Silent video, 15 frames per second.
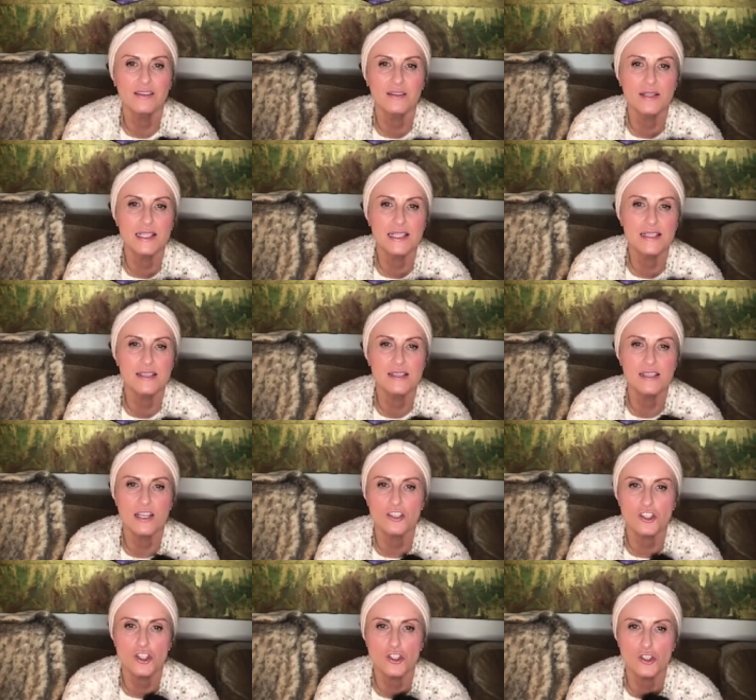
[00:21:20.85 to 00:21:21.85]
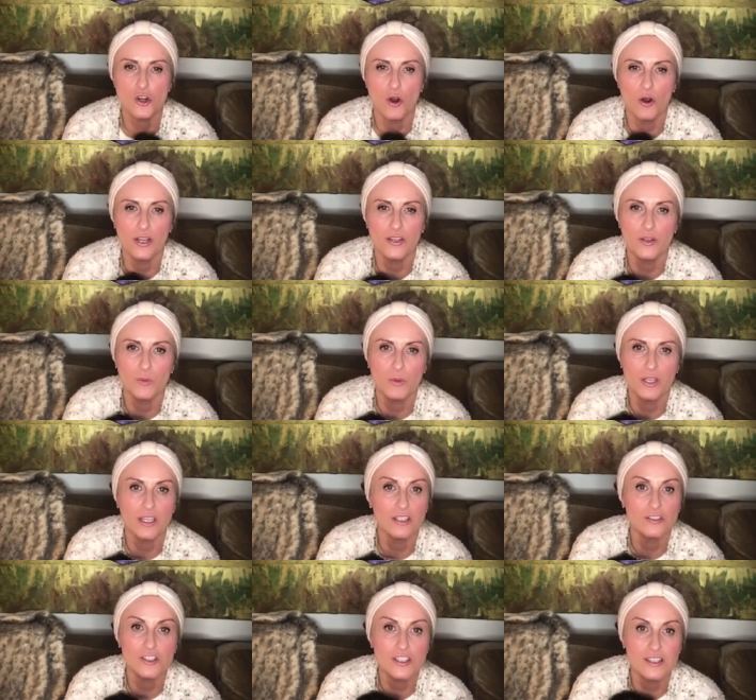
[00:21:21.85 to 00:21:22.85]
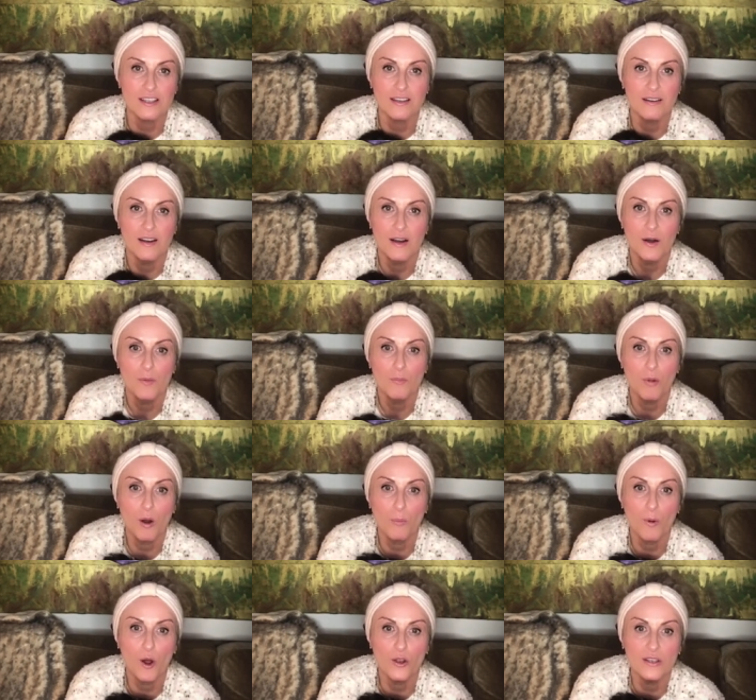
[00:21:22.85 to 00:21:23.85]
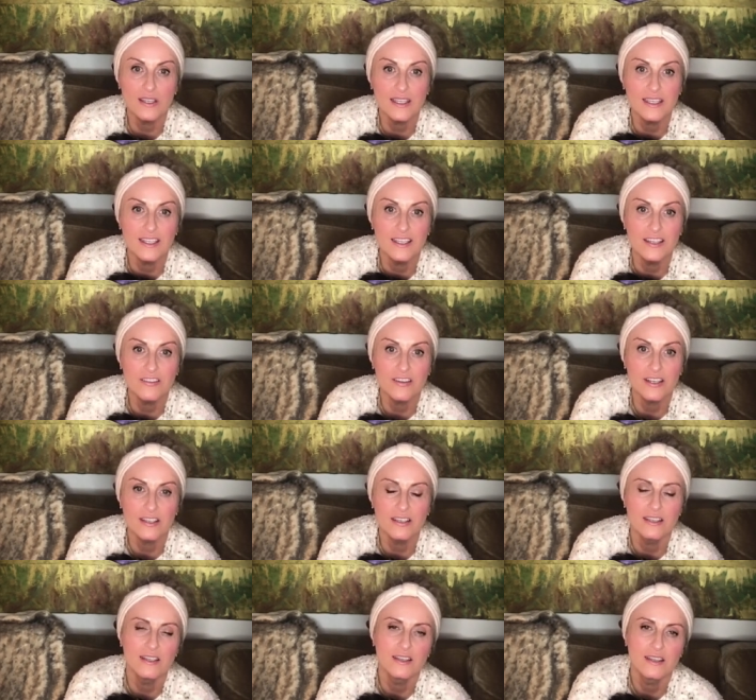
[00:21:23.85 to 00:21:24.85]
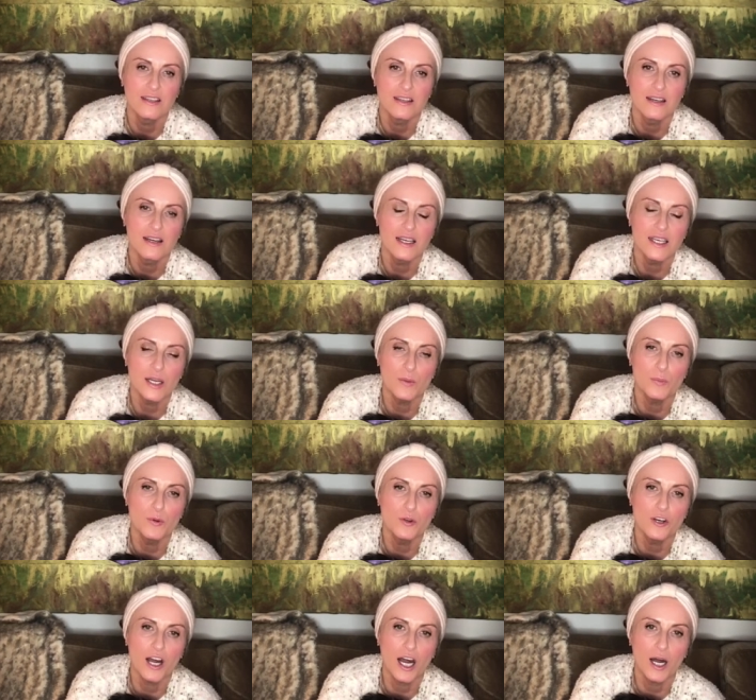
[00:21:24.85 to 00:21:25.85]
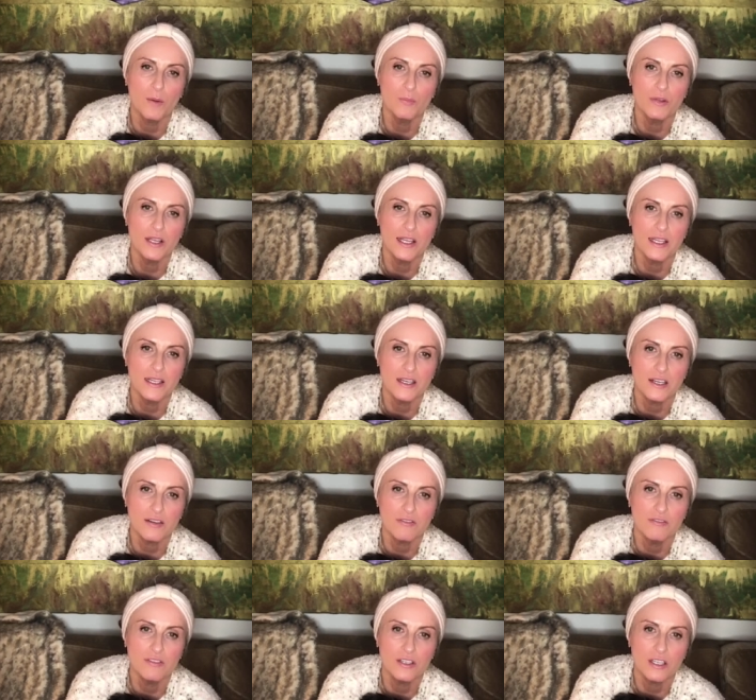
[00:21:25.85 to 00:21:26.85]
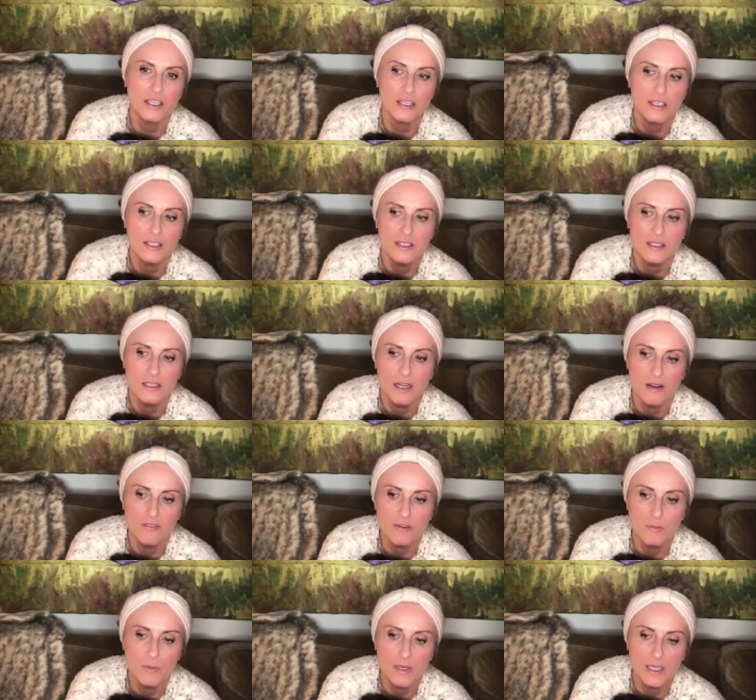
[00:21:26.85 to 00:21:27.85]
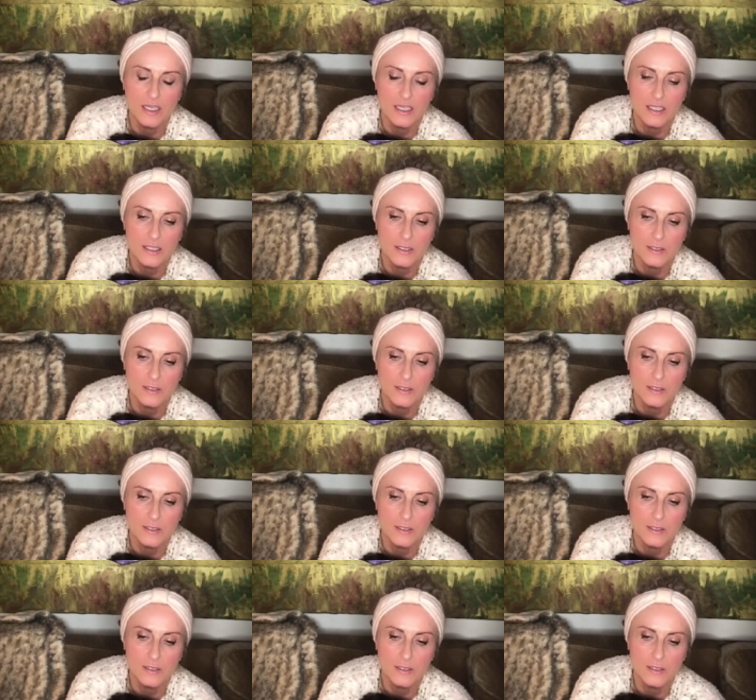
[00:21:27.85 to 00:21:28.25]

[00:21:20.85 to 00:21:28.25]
This is such a joy that we can just pop on here and I'll put it up later for everybody to